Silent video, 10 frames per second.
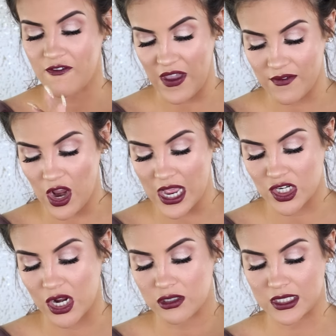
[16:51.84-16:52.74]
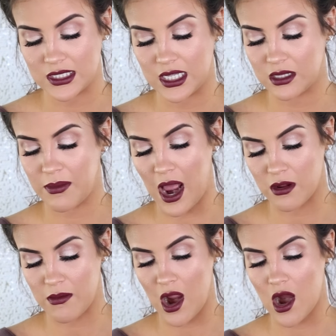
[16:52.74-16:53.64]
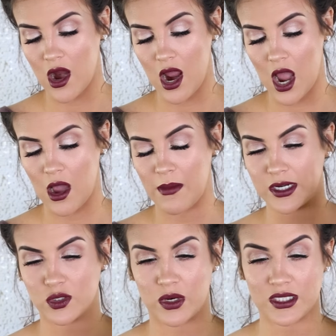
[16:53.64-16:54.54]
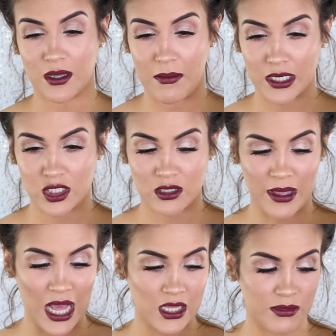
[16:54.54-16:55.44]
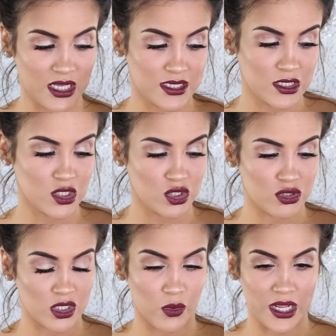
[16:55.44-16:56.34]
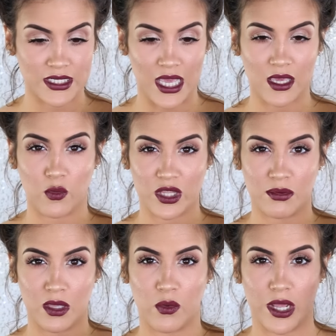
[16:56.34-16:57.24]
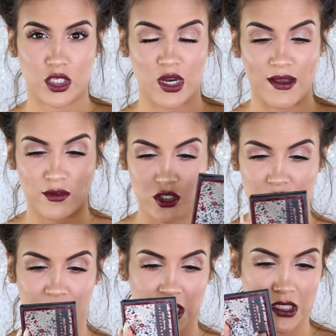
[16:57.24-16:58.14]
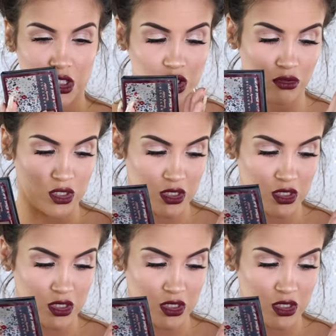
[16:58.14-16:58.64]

favorite eyeshadows listed in the bottom bar. Um, I just wanted to mention the palette because this is usually what I take with me when I travel just because it's so